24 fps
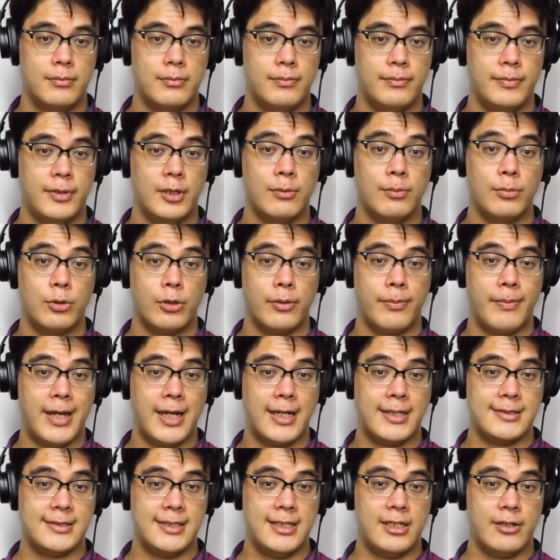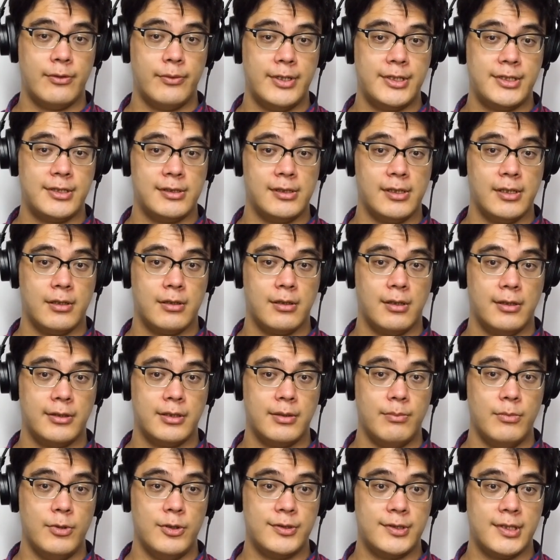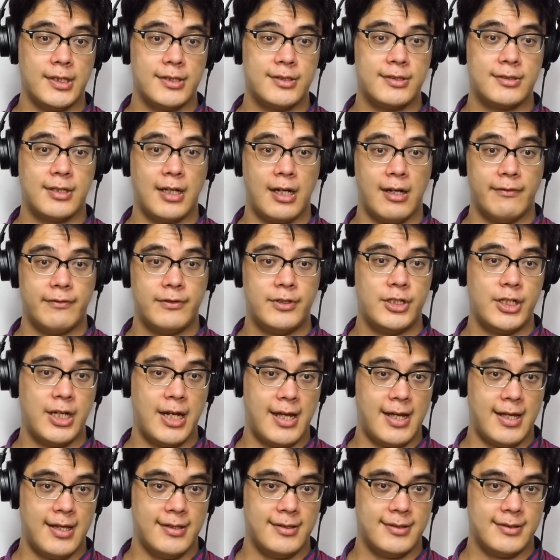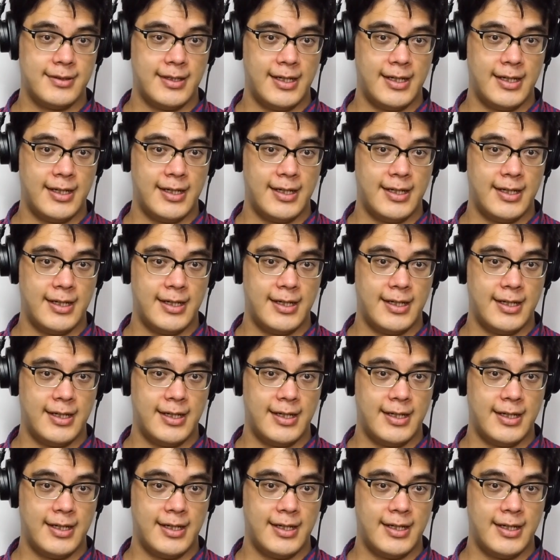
Billboard magazine originally called the music soft jazz